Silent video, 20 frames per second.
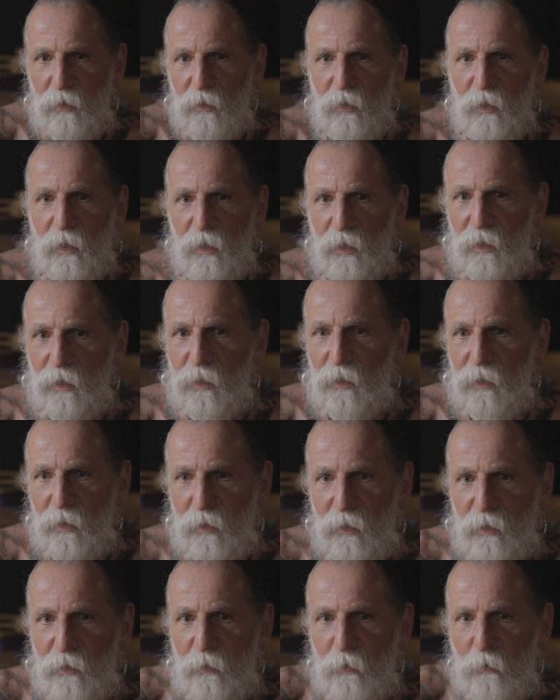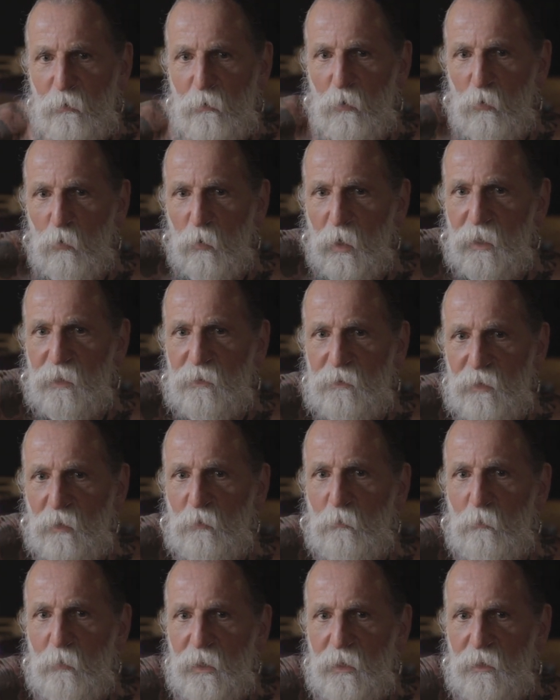uh, ways
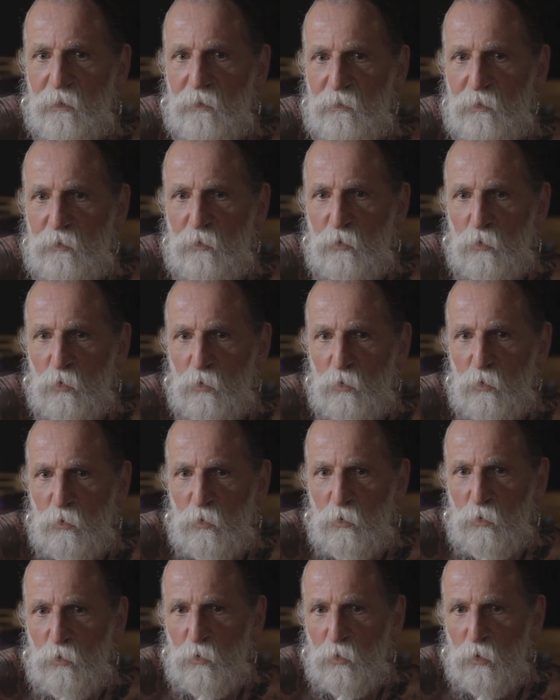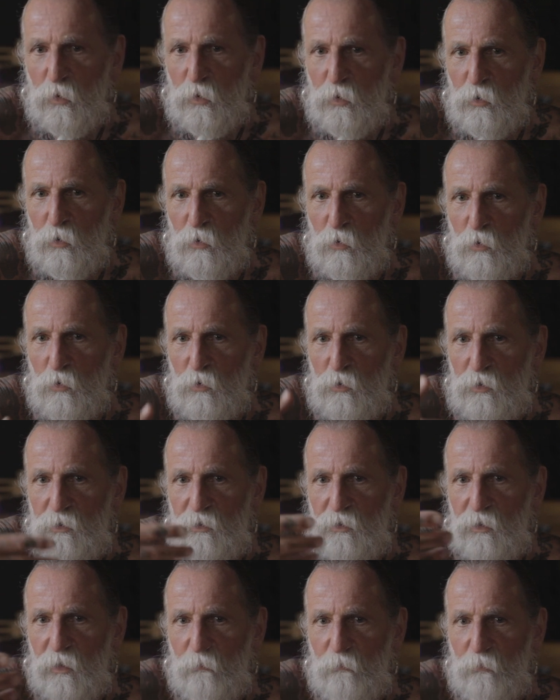and means to
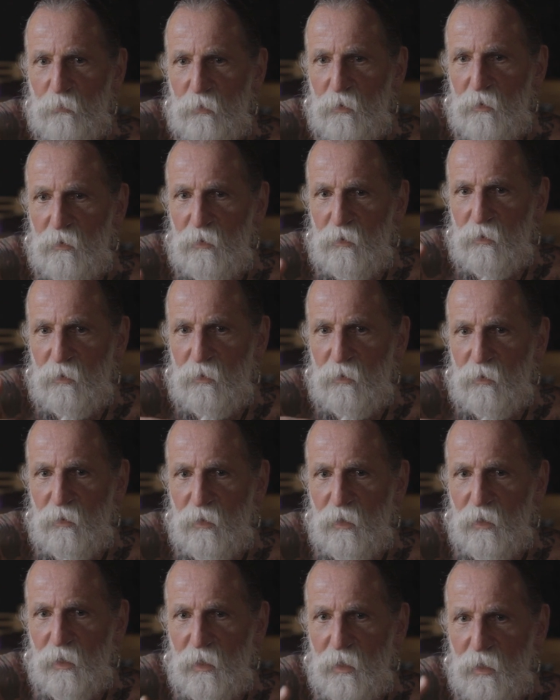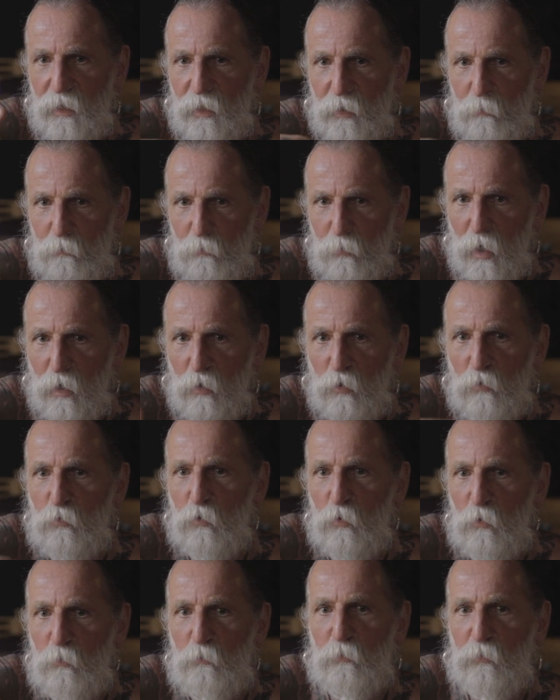use uh,
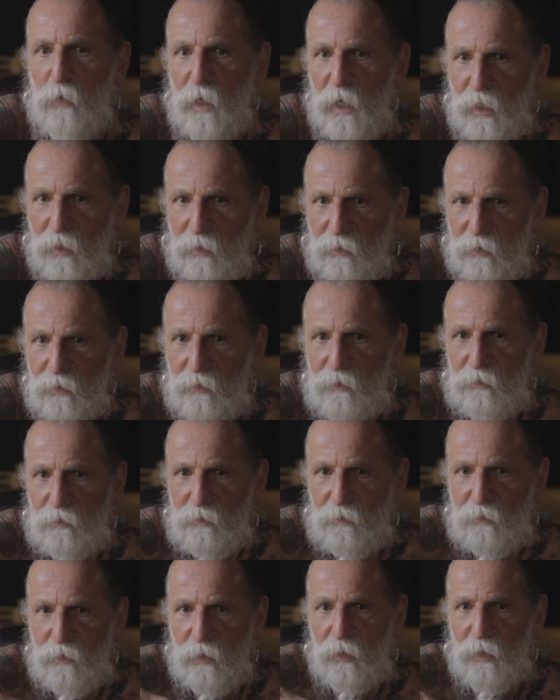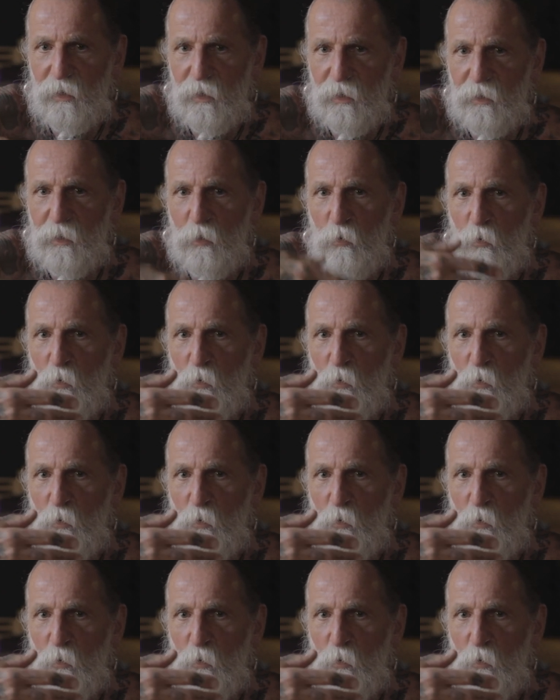powerful practice uh, in a